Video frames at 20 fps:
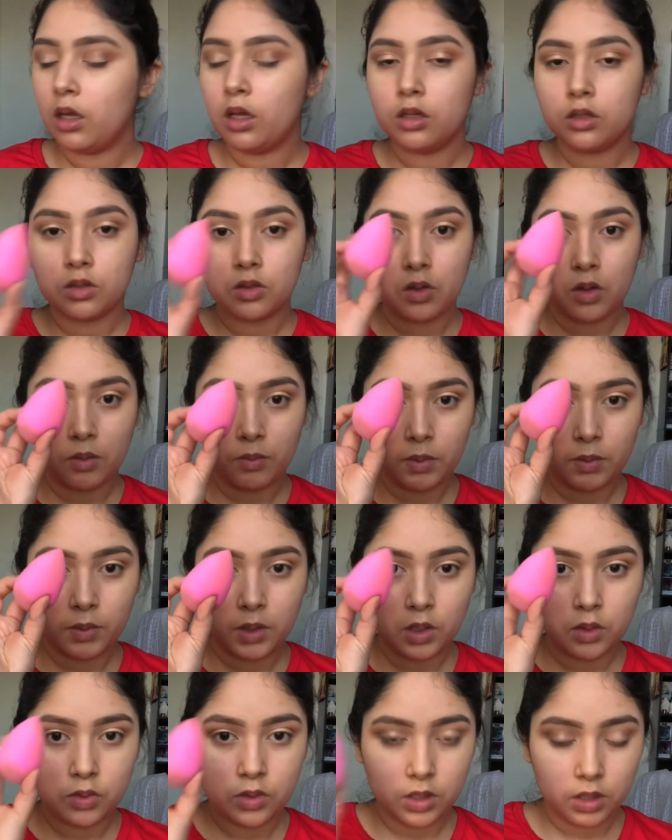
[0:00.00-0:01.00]
so I'm gonna be
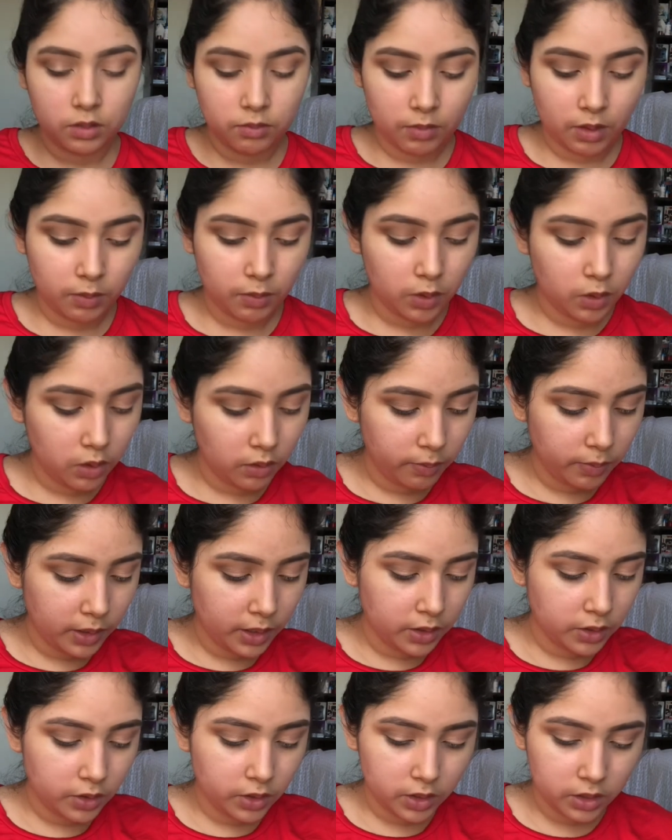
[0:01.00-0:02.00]
using my beauty
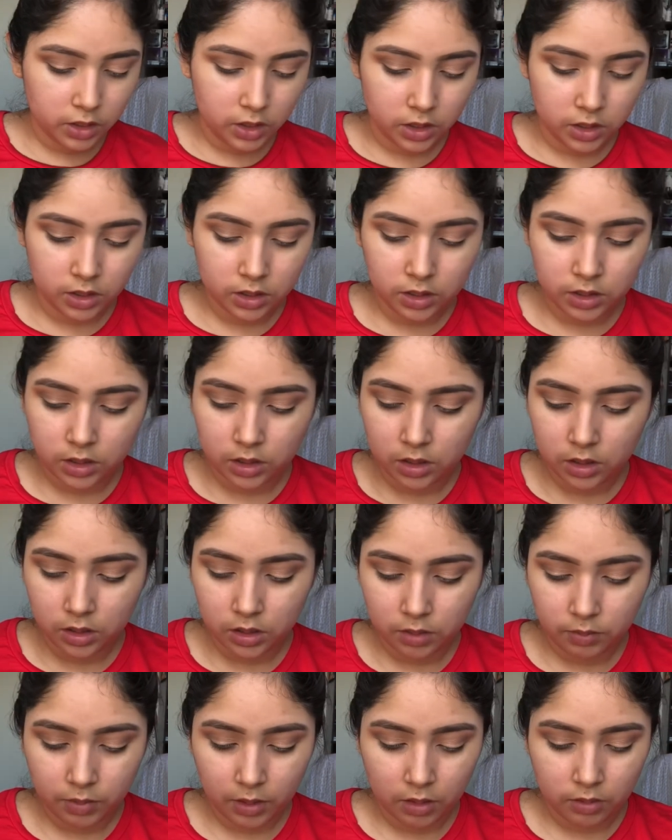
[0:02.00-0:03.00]
blender and just
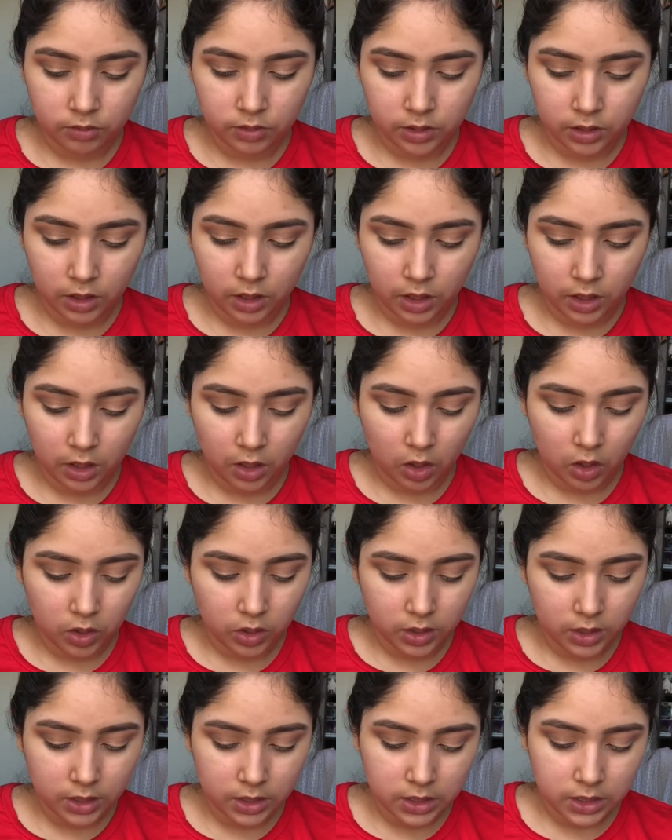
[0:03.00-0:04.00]
pouncing it
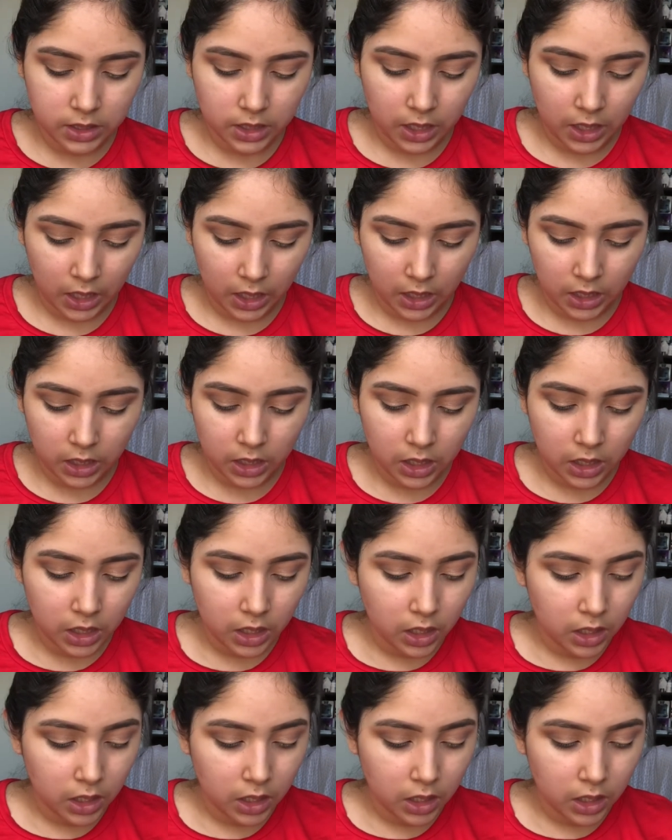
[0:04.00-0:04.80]
on the skin.